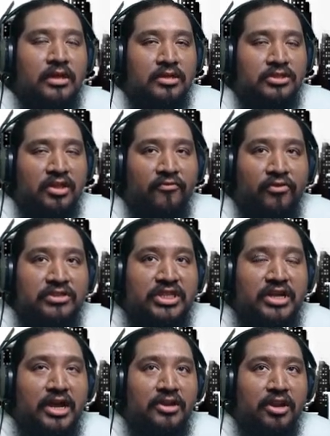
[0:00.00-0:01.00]
So the first
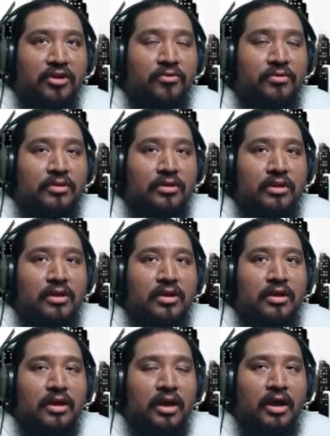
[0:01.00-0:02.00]
thing I do
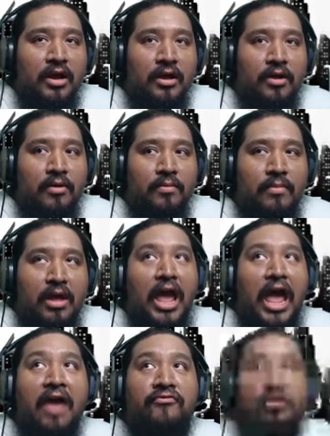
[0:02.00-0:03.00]

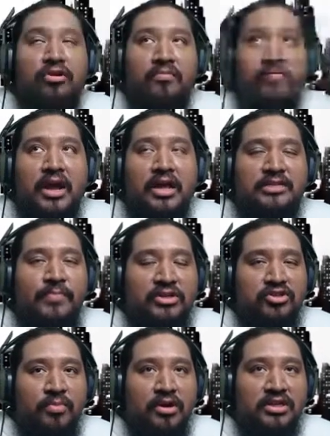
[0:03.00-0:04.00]
after my
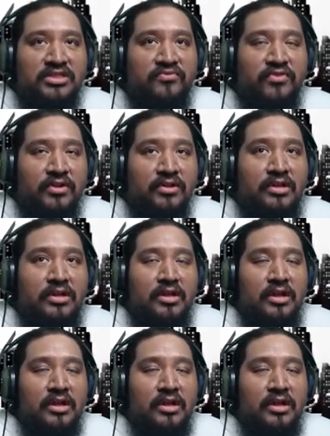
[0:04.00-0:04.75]
special bar is filled,